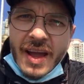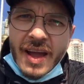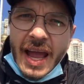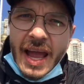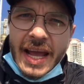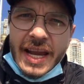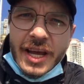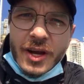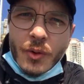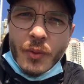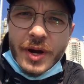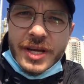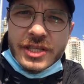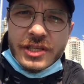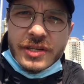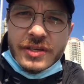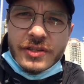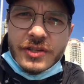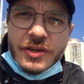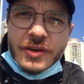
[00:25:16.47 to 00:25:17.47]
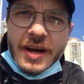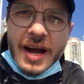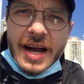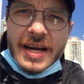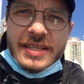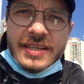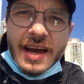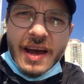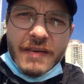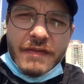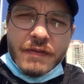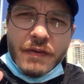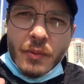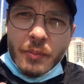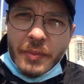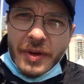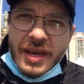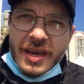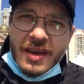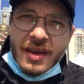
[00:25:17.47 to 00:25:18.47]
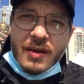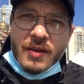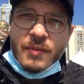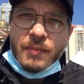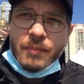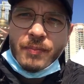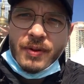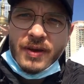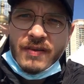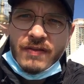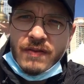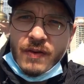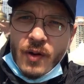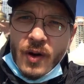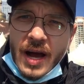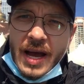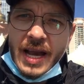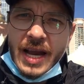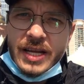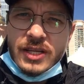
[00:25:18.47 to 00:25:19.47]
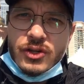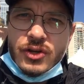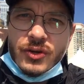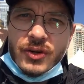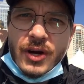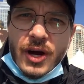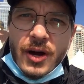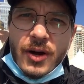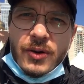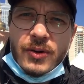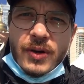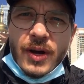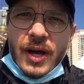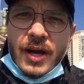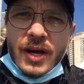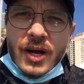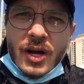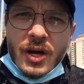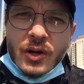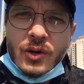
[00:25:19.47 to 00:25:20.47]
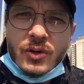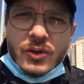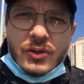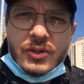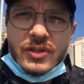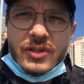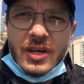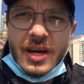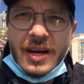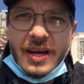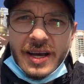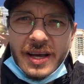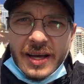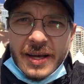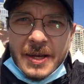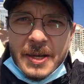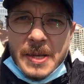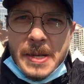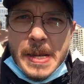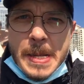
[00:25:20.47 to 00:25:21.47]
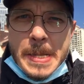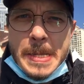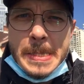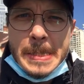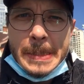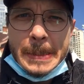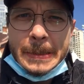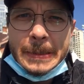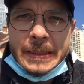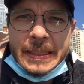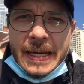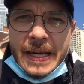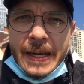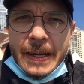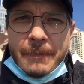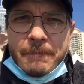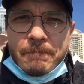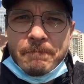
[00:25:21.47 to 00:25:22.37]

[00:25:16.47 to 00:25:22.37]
Any questions you guys have for me before I let you go? Because yeah.